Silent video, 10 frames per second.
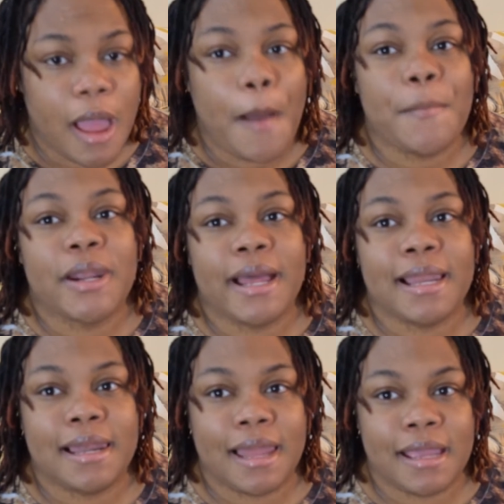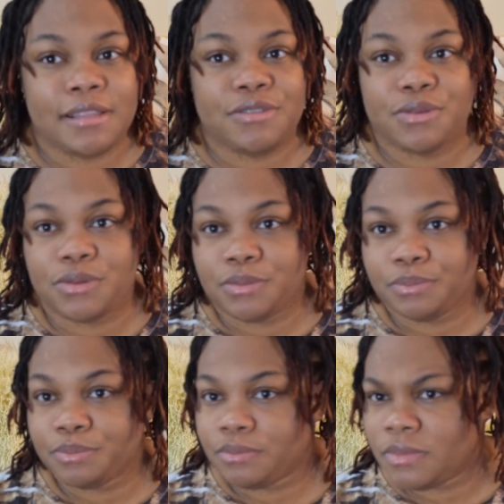but I like to,
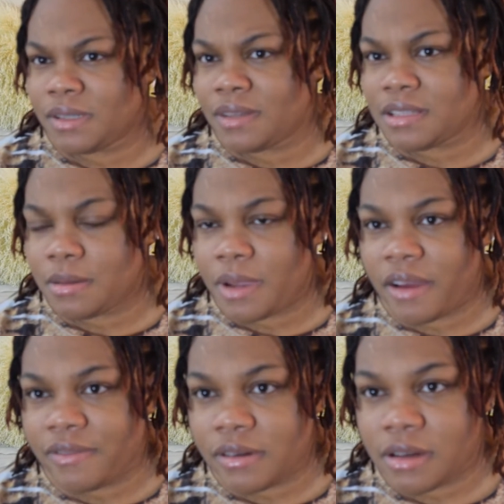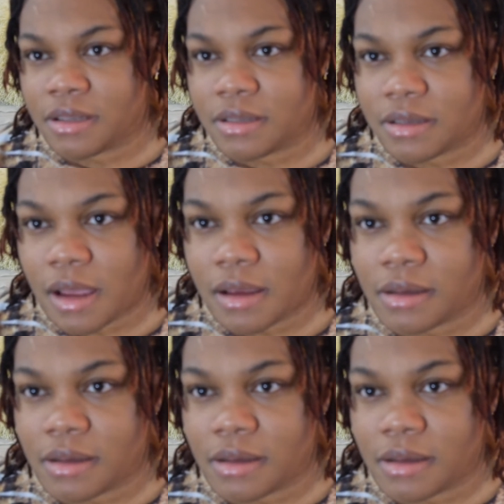is there something I focus?